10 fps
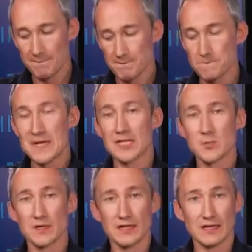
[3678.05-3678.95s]

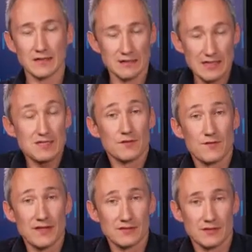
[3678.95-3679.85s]
management
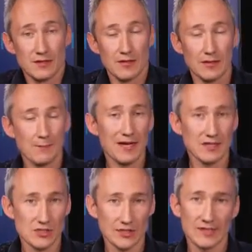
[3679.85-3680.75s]
interface and a
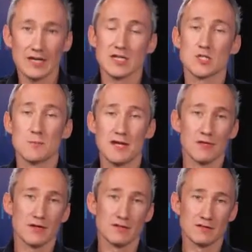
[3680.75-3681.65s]
packaging and an
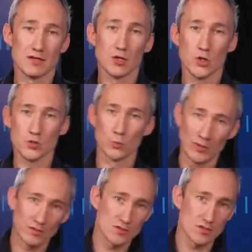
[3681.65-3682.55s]
experience across
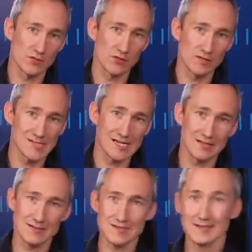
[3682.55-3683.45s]
Windows Server
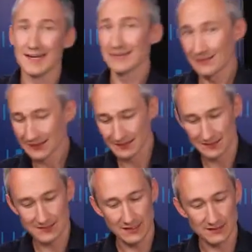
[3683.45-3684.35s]
containers and Linux
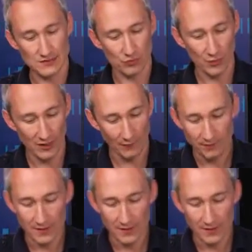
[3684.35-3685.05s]
containers as well.